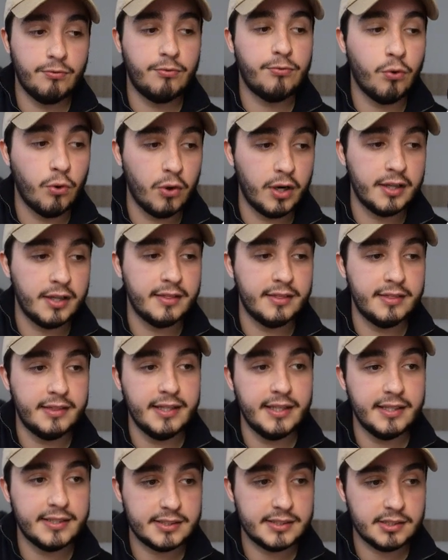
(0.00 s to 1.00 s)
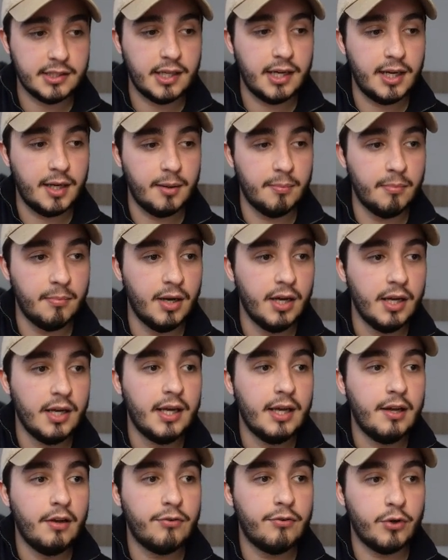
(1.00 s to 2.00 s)
for this
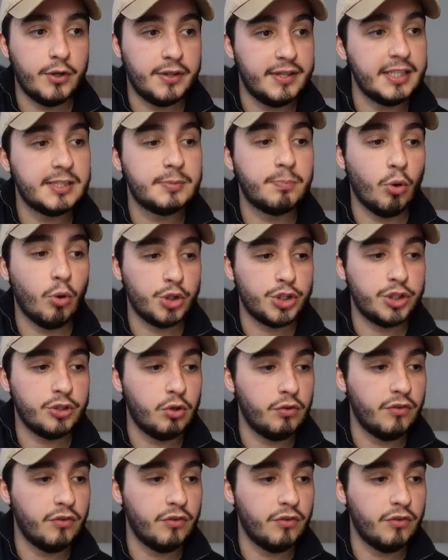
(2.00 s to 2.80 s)
portion